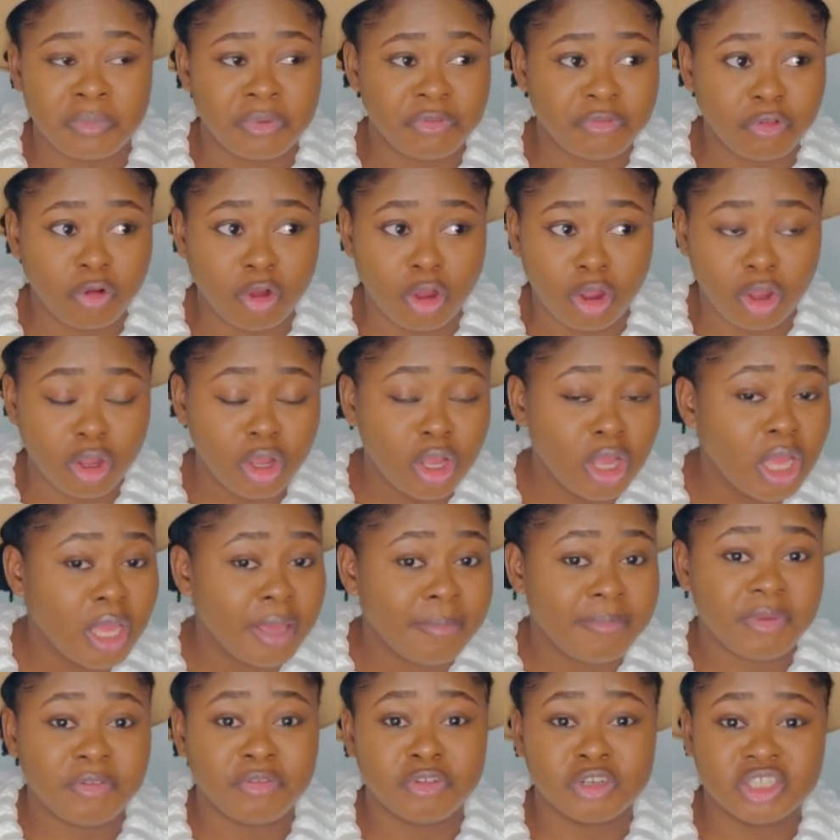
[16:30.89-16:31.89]

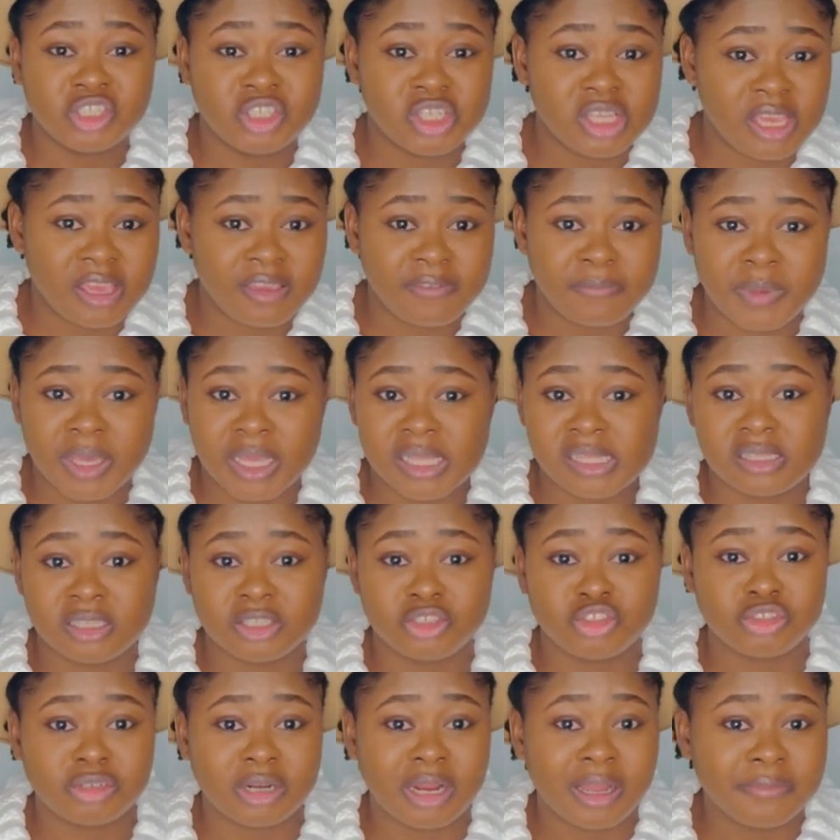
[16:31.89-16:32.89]
before she gave birth, he
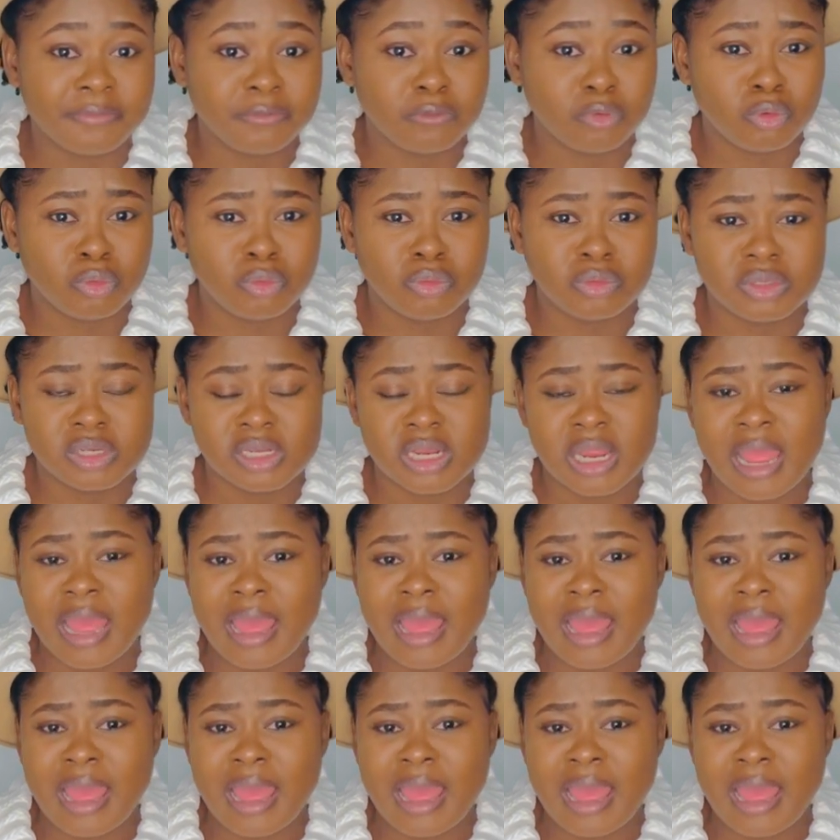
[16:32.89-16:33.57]
traveled,